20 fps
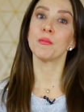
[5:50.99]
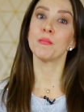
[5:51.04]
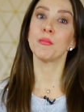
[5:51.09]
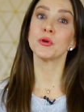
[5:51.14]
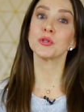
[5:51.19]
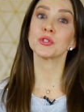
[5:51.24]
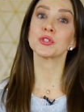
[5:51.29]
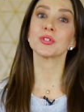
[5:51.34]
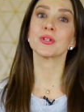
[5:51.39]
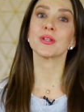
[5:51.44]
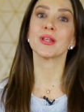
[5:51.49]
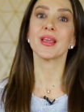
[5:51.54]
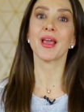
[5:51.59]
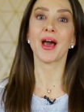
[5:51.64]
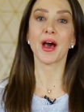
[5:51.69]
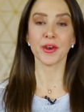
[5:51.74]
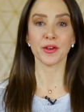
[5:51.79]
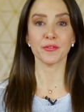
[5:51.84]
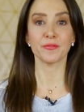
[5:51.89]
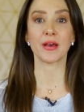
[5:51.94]

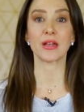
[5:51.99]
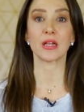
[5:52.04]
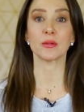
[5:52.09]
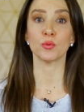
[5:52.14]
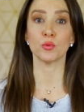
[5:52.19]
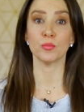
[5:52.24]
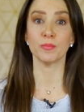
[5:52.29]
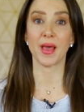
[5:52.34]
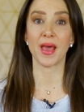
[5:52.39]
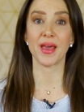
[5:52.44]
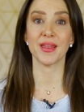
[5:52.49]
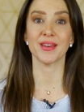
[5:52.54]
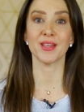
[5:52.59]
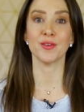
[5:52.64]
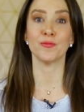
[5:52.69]
emotionally unavailable man.